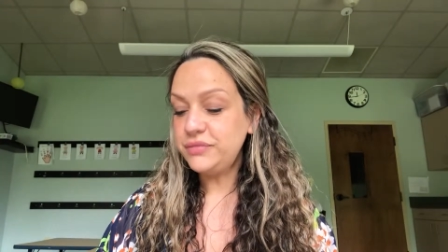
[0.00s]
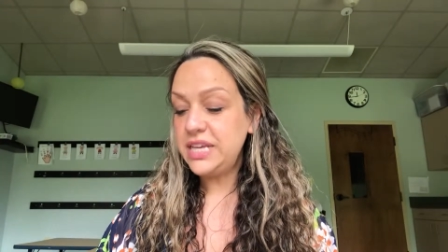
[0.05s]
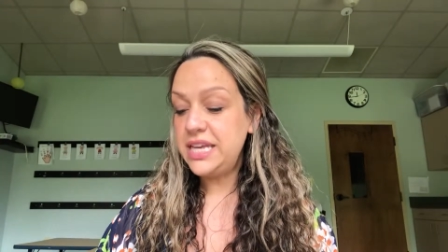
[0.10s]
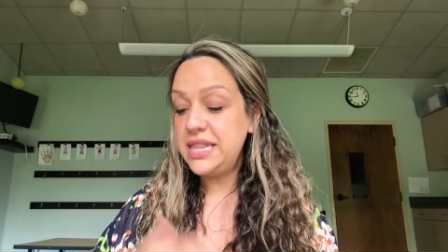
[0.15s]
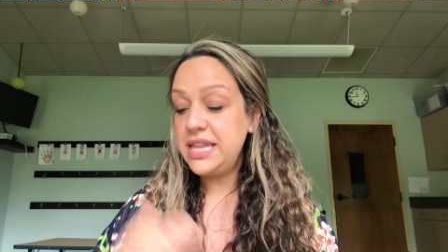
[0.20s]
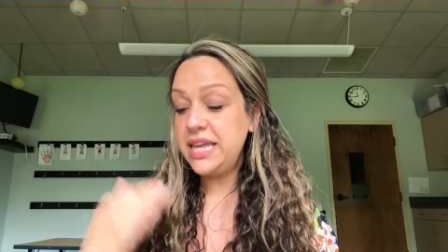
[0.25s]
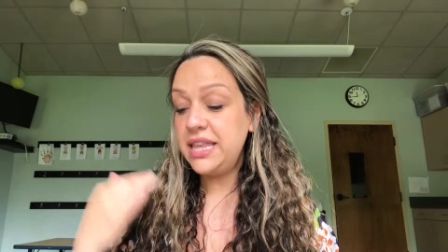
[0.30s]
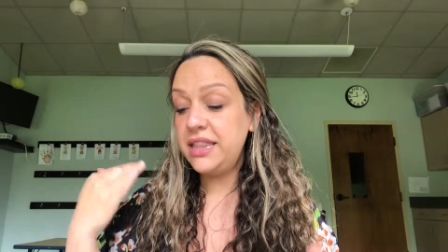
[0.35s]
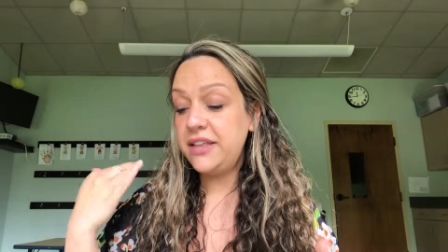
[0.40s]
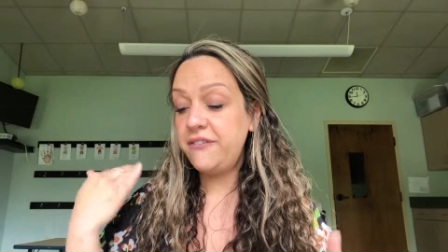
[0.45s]

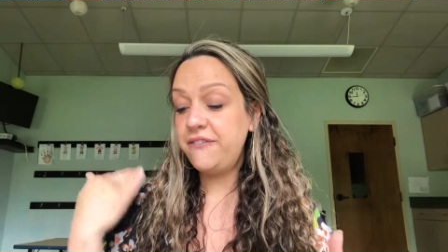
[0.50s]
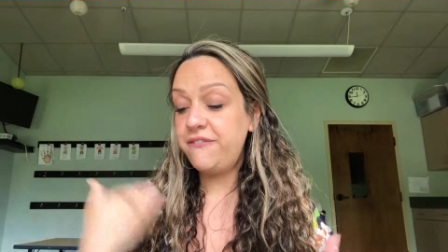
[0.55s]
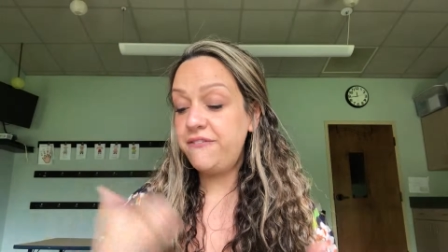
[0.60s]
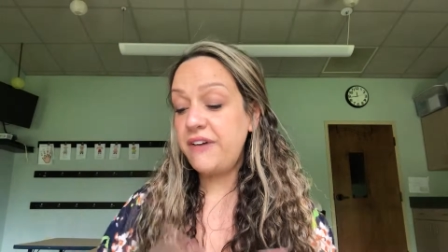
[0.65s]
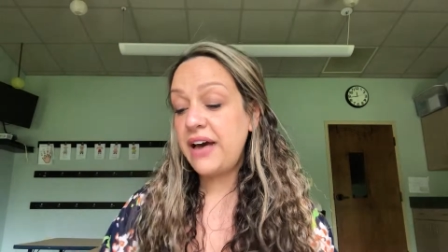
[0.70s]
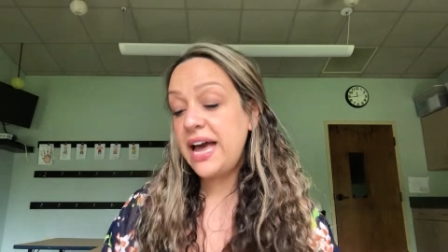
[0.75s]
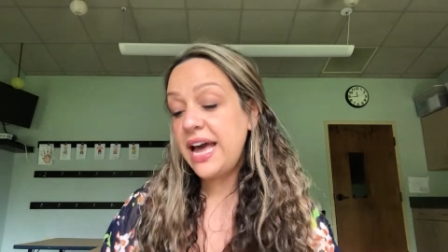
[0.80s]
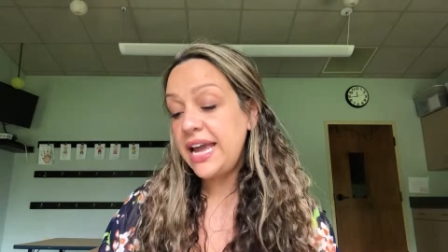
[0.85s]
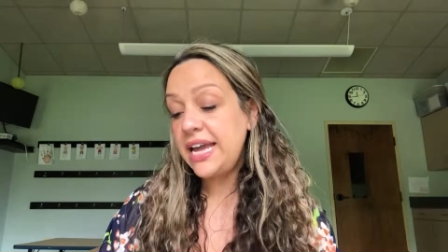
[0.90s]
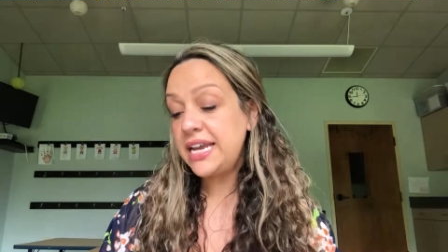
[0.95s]
And then the
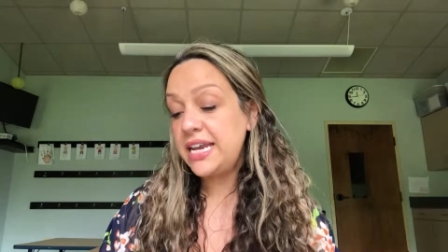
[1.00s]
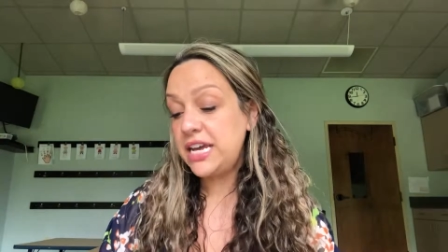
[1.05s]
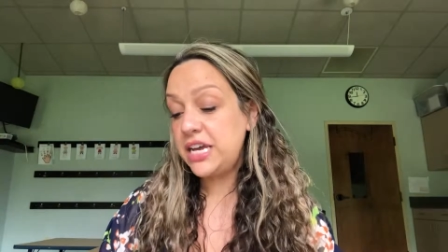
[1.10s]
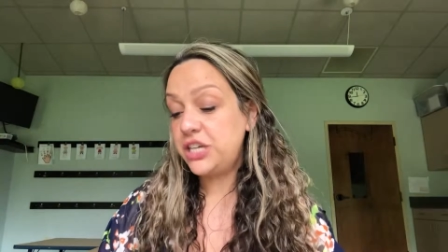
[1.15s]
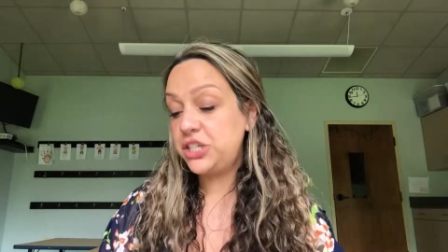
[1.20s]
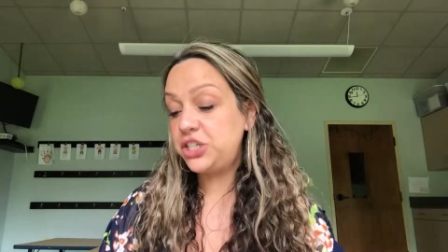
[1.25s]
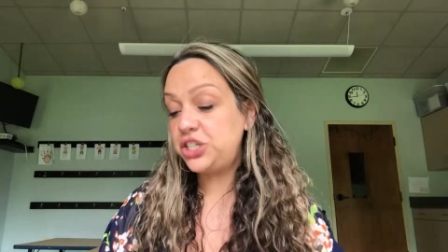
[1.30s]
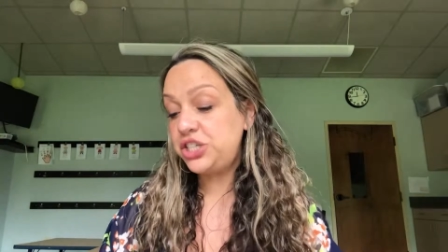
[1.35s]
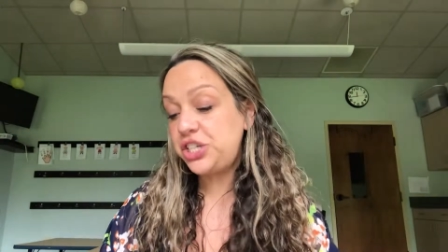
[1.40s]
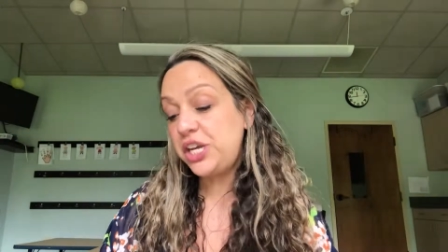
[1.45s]
find
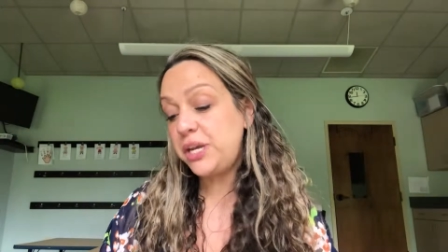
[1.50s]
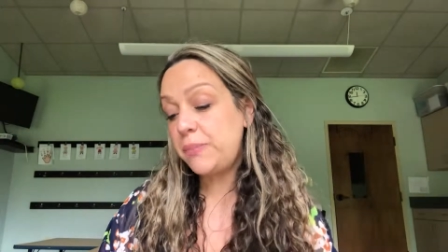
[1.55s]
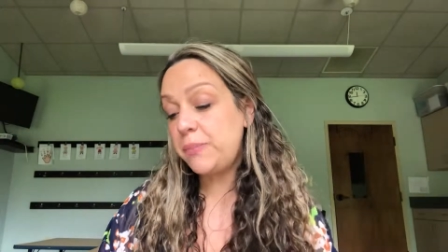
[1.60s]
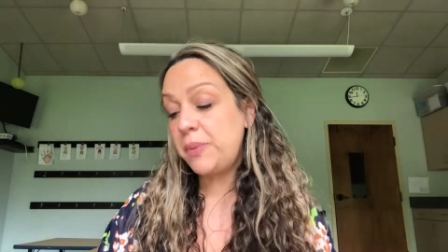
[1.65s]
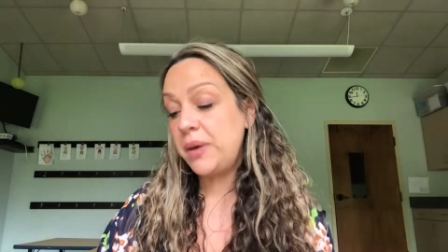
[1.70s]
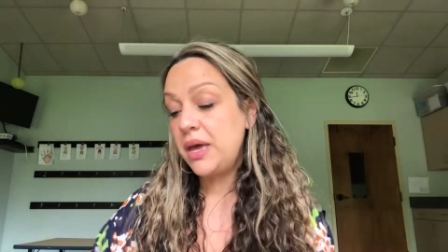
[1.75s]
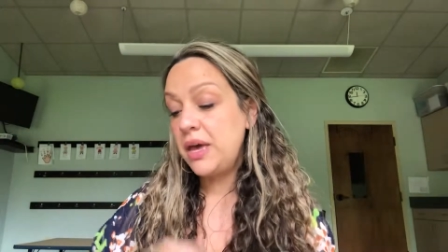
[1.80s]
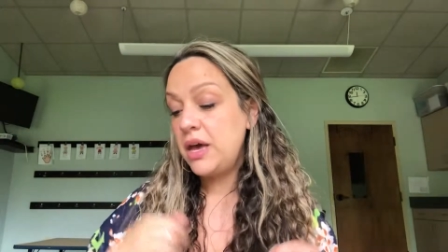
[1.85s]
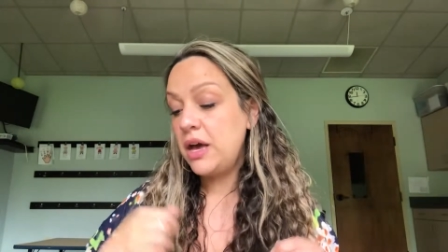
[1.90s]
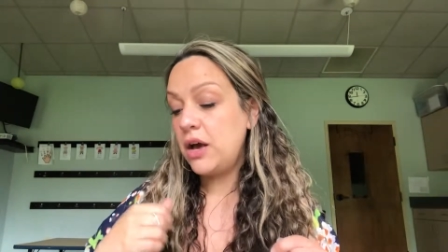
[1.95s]
a
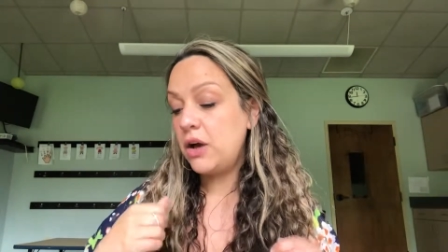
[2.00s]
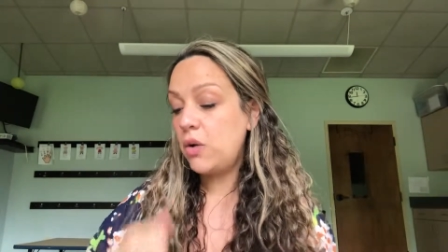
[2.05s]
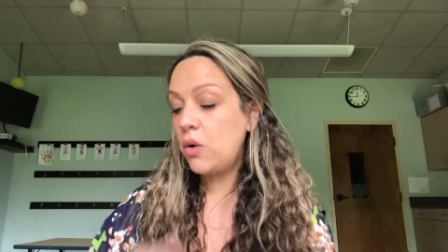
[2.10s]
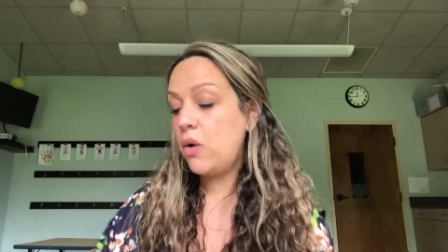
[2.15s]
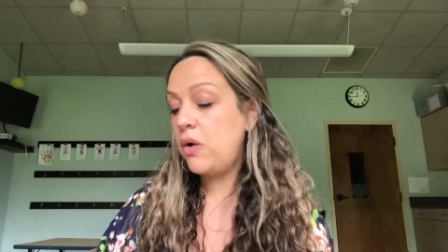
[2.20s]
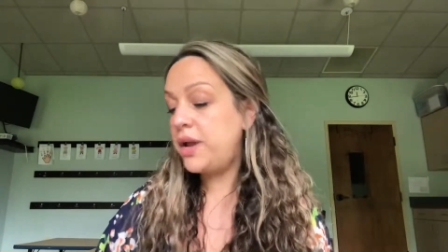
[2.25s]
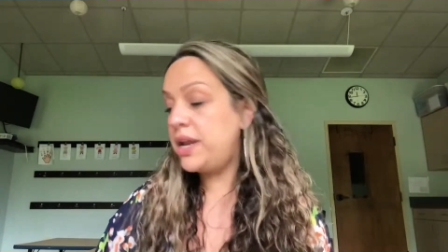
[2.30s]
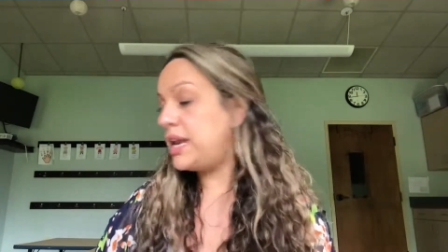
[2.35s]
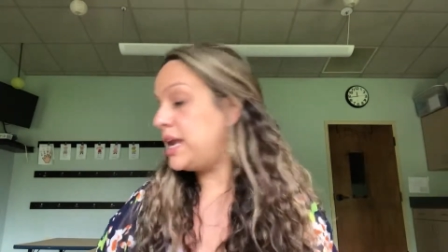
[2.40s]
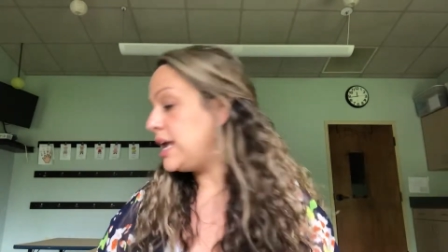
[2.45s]
sheep, a
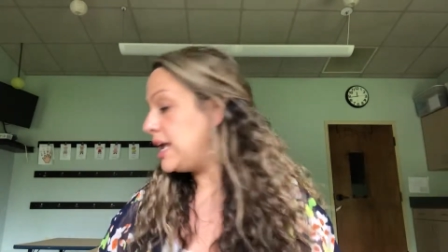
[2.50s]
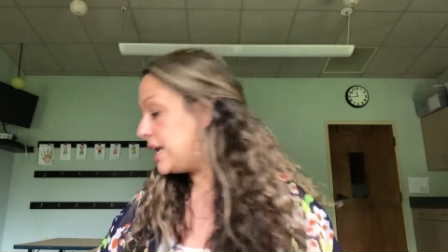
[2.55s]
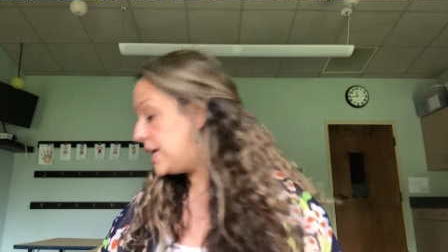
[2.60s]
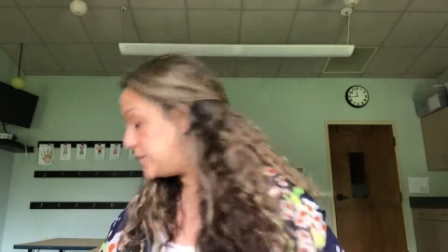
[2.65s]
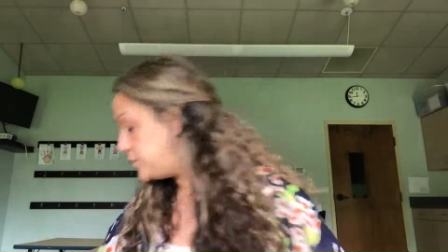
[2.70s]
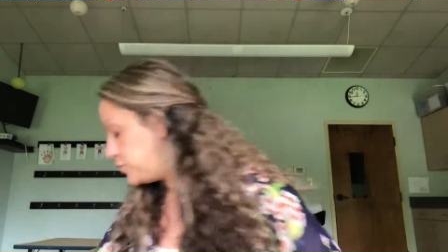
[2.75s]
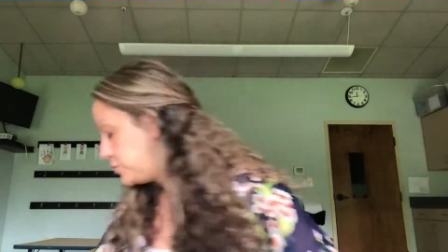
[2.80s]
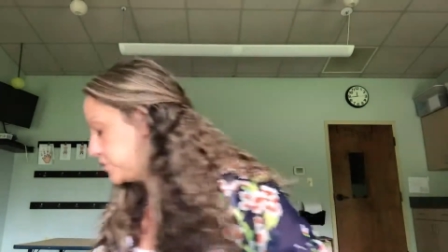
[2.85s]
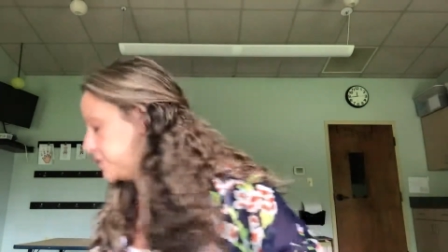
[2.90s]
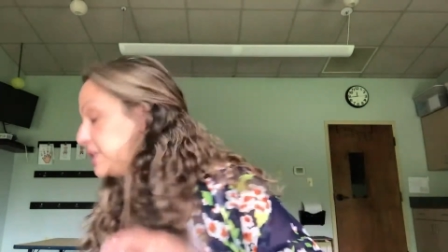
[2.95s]
coin,
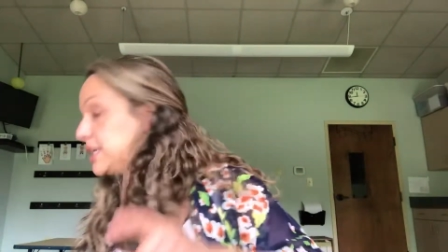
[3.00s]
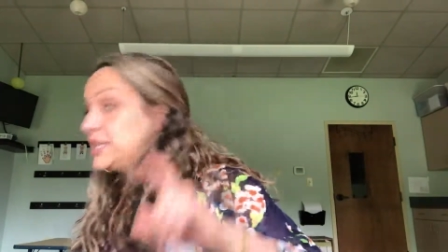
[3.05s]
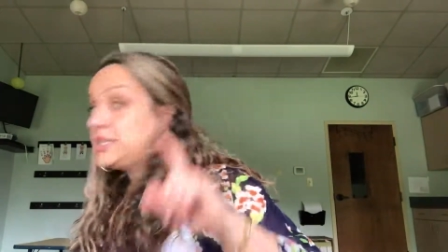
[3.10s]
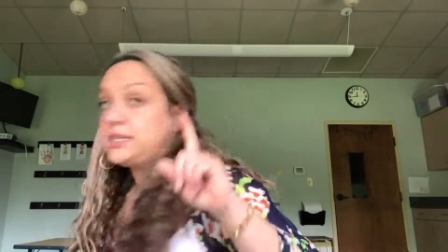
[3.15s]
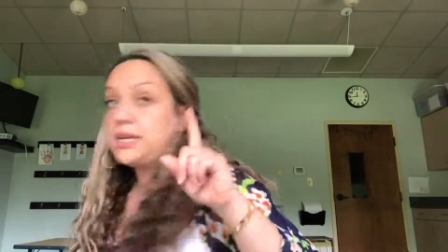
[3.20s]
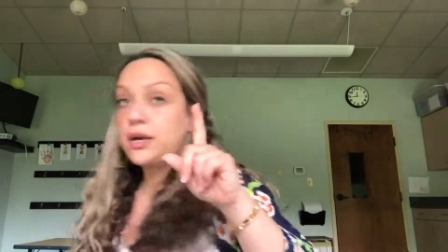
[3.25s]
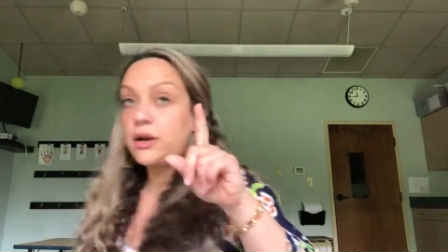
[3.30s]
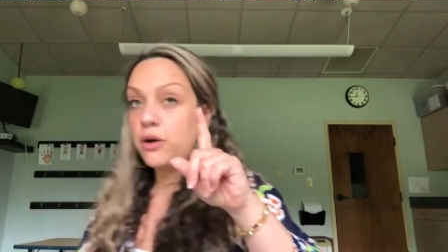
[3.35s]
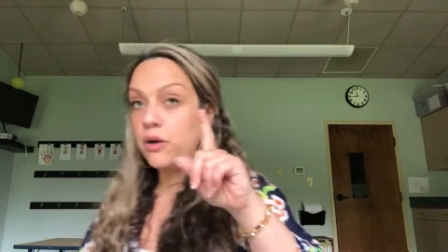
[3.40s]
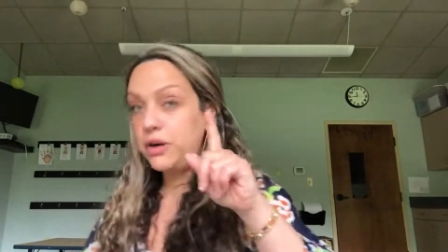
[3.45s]
and two
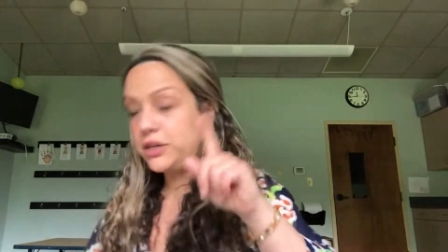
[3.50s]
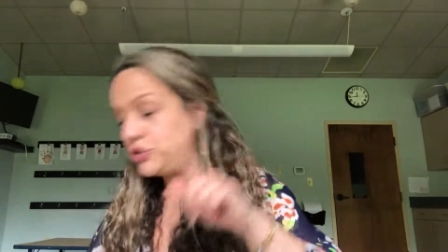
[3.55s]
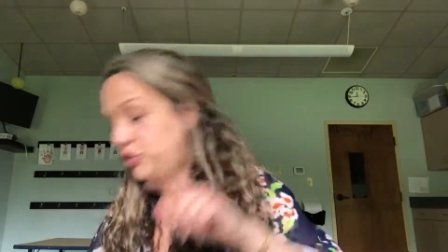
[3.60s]
sons, hang on, I